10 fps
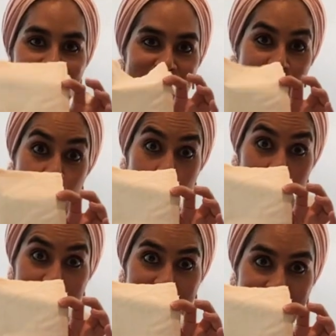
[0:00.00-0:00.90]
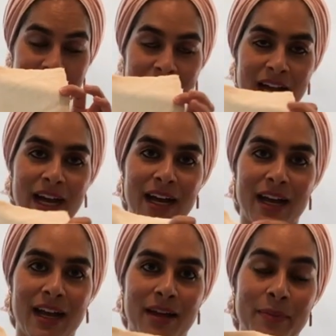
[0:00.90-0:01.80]
store it,
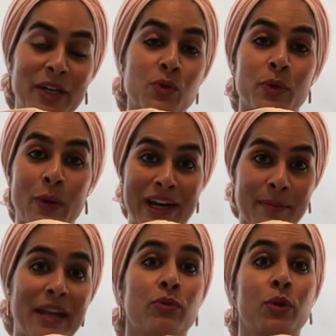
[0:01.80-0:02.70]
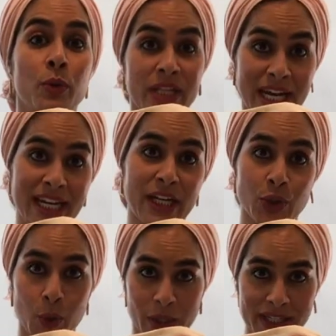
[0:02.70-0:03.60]
because we recommend rotating
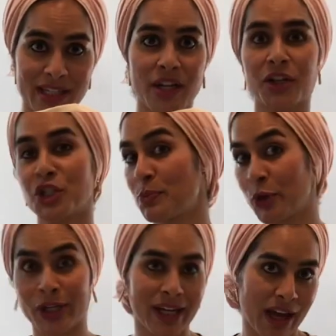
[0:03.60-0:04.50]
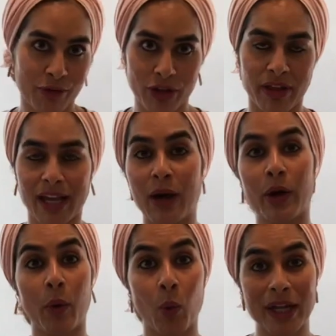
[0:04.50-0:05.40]
toys and not just putting everything out
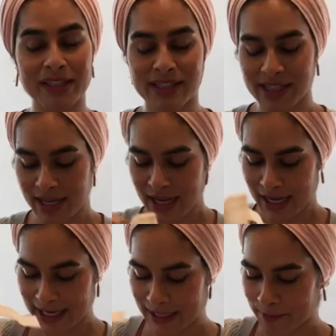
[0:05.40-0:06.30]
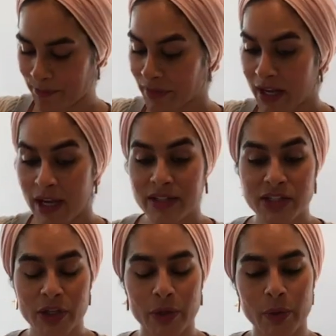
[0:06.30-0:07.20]
at once.
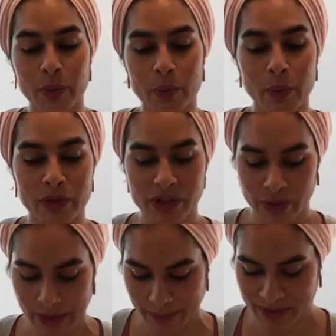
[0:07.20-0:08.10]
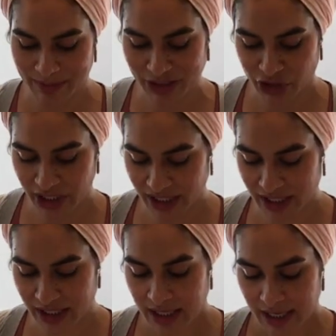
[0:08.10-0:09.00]
So I was
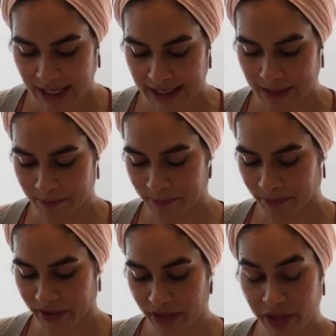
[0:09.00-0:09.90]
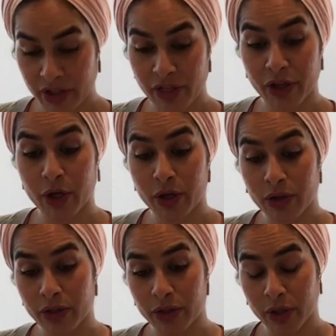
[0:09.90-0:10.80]
mentioning
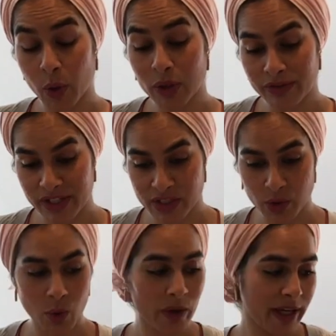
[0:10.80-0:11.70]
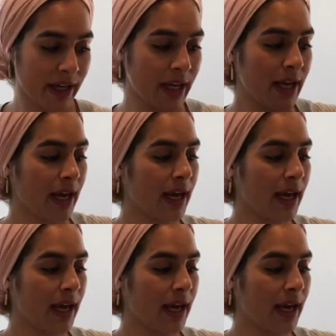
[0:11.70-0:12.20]
the goal of this toy